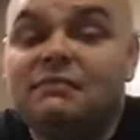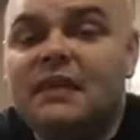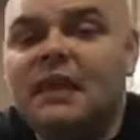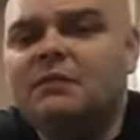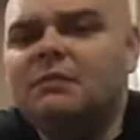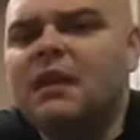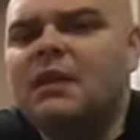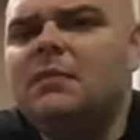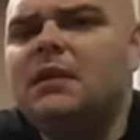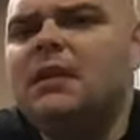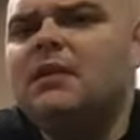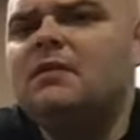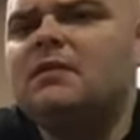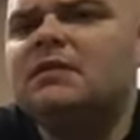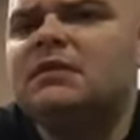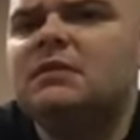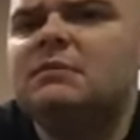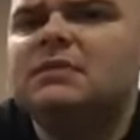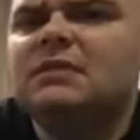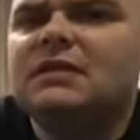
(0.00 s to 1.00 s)
And maybe even
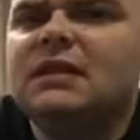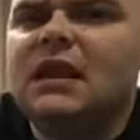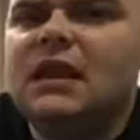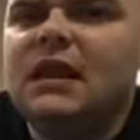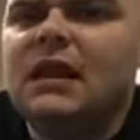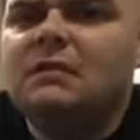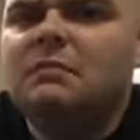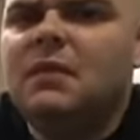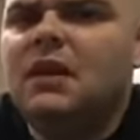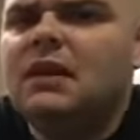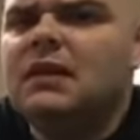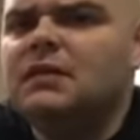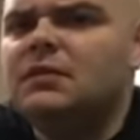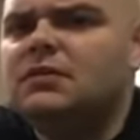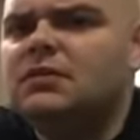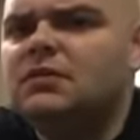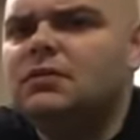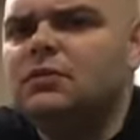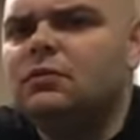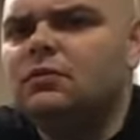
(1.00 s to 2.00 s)
some stalagmites
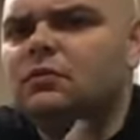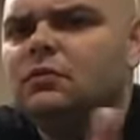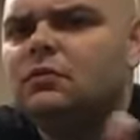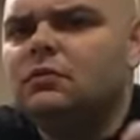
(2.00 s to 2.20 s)
too.